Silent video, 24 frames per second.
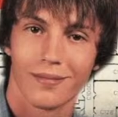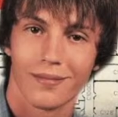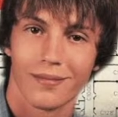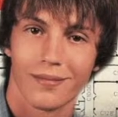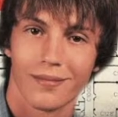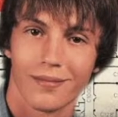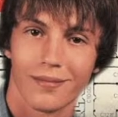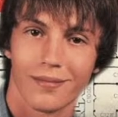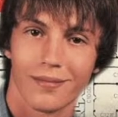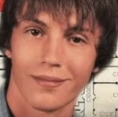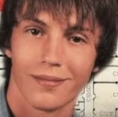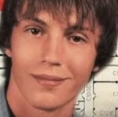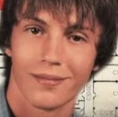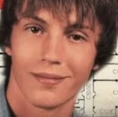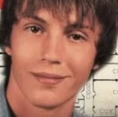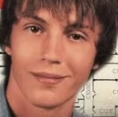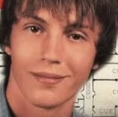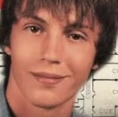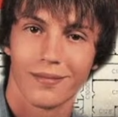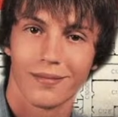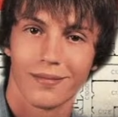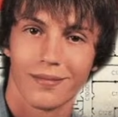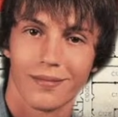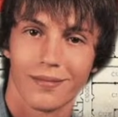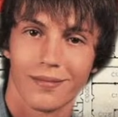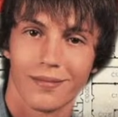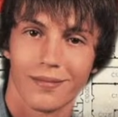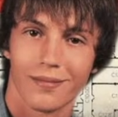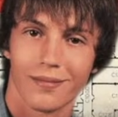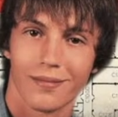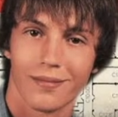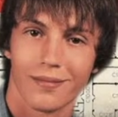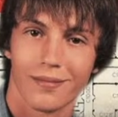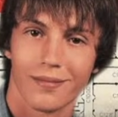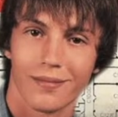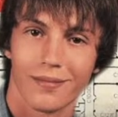
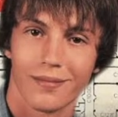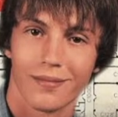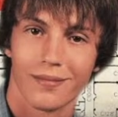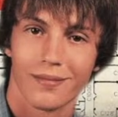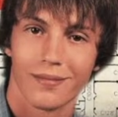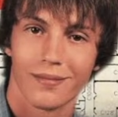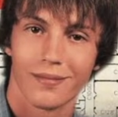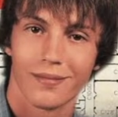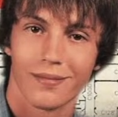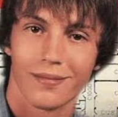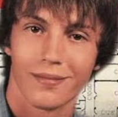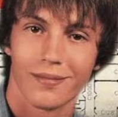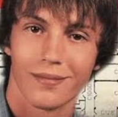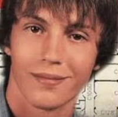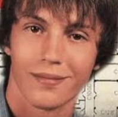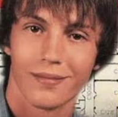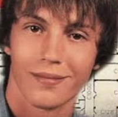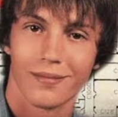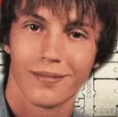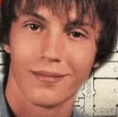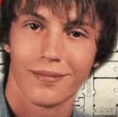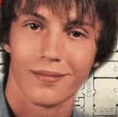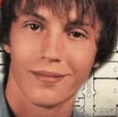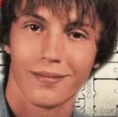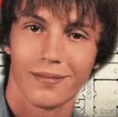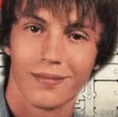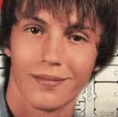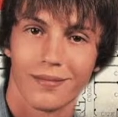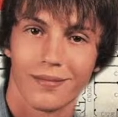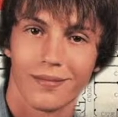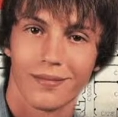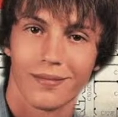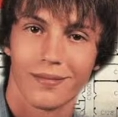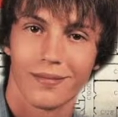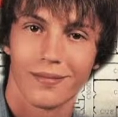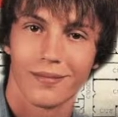
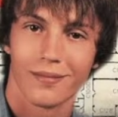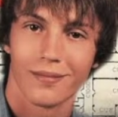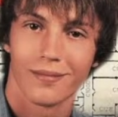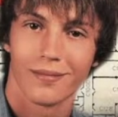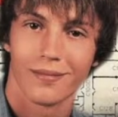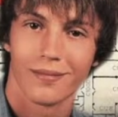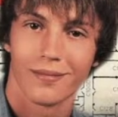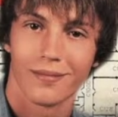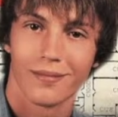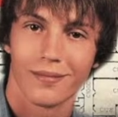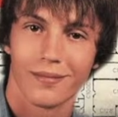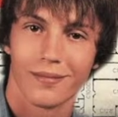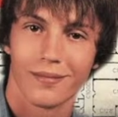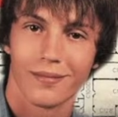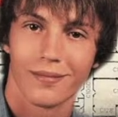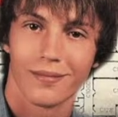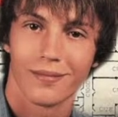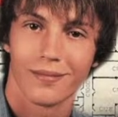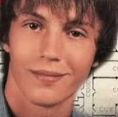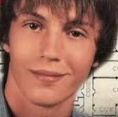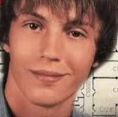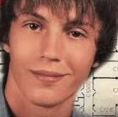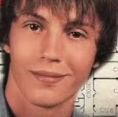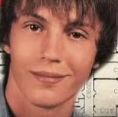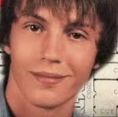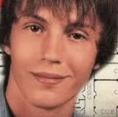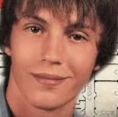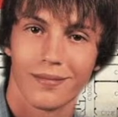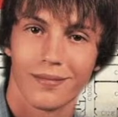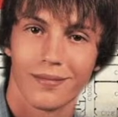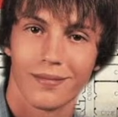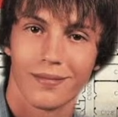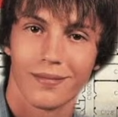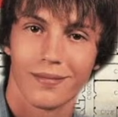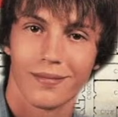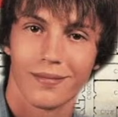
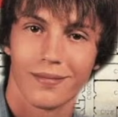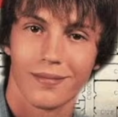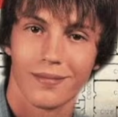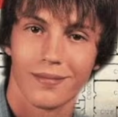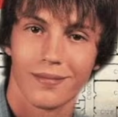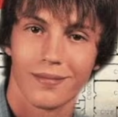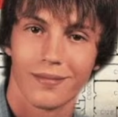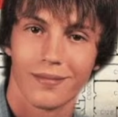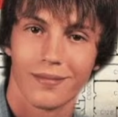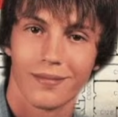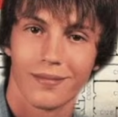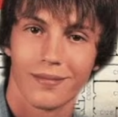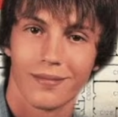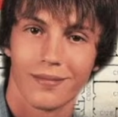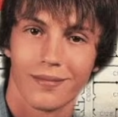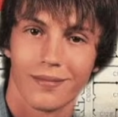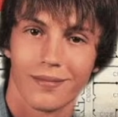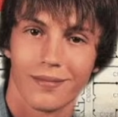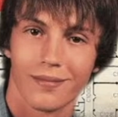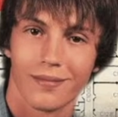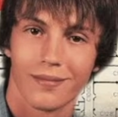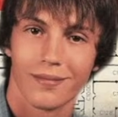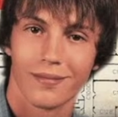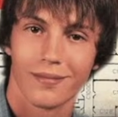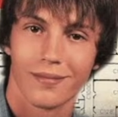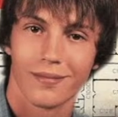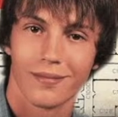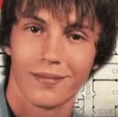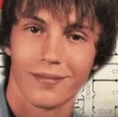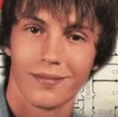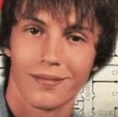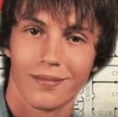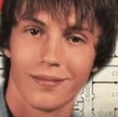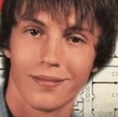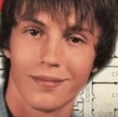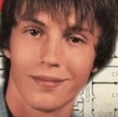
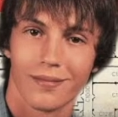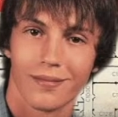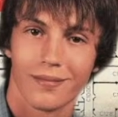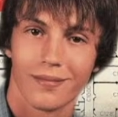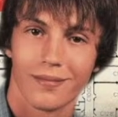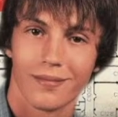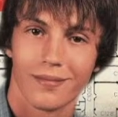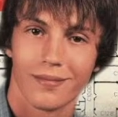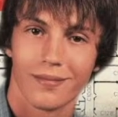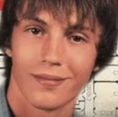[no speech]